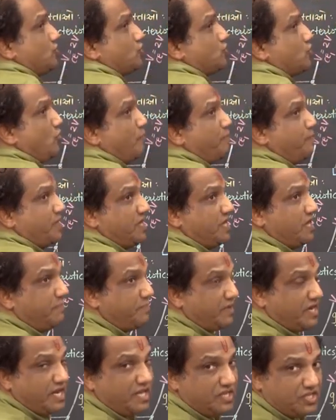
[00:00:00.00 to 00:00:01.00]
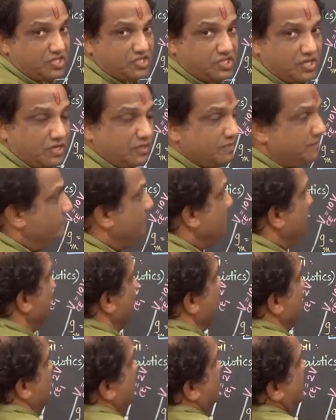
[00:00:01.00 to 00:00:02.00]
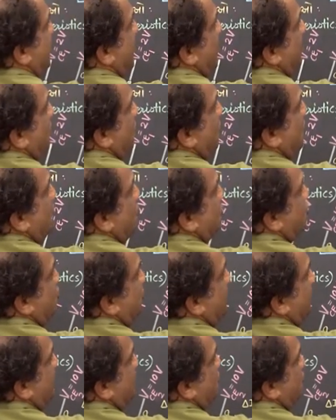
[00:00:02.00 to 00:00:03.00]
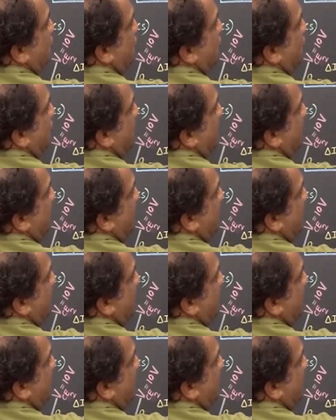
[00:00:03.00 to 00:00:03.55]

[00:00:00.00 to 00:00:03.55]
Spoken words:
you show PNP transistor, this arrow should be shown